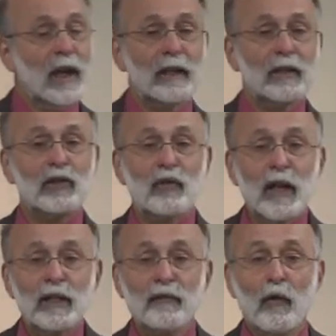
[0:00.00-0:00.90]
and to
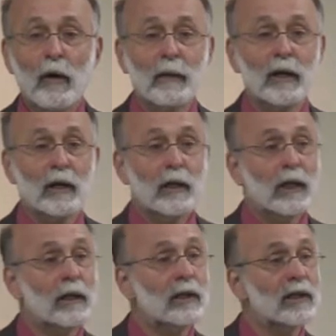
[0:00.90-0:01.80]
transform it
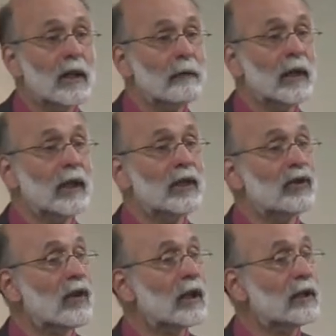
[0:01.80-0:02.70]
into something
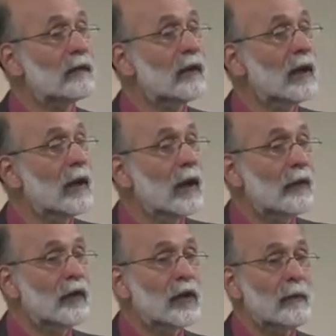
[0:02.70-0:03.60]
constructive
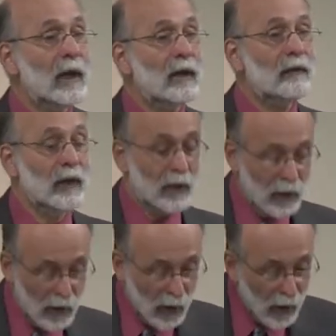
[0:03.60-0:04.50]
for the benefit
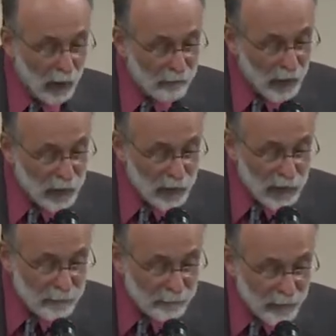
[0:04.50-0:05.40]
of
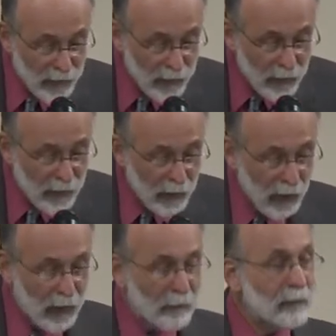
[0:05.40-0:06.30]
others.
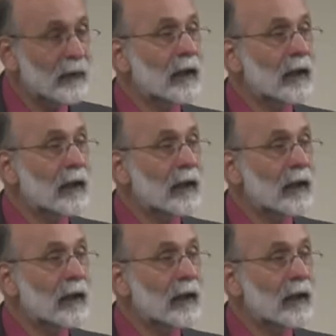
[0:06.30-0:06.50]
Uh,